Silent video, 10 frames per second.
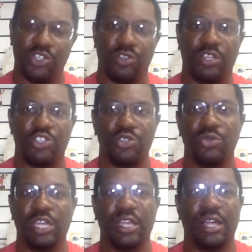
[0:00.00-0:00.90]
sure that
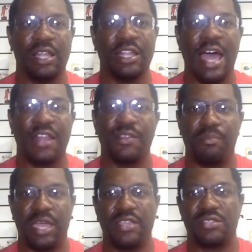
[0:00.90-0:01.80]
you get a lot of the
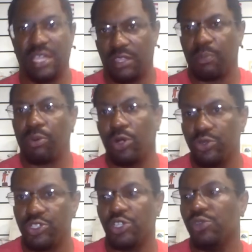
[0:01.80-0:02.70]
baits that the
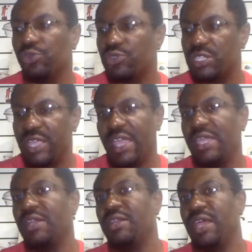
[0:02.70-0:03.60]
pros use
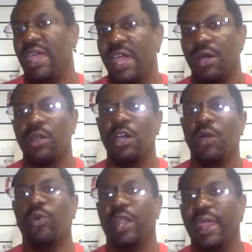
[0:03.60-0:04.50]
day in and day out
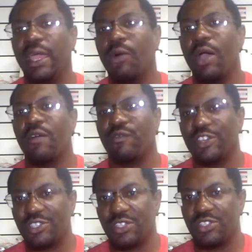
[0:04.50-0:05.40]
when they go out and
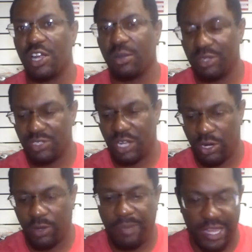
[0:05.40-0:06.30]
fish these tournaments to
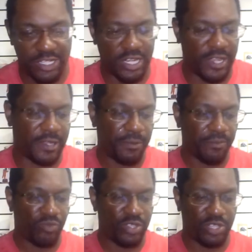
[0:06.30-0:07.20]
earn a paycheck.
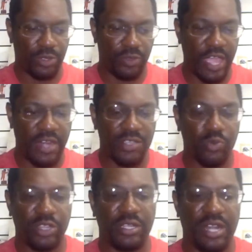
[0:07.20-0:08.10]
So that
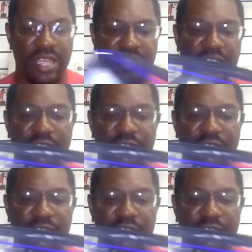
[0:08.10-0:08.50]
is what the next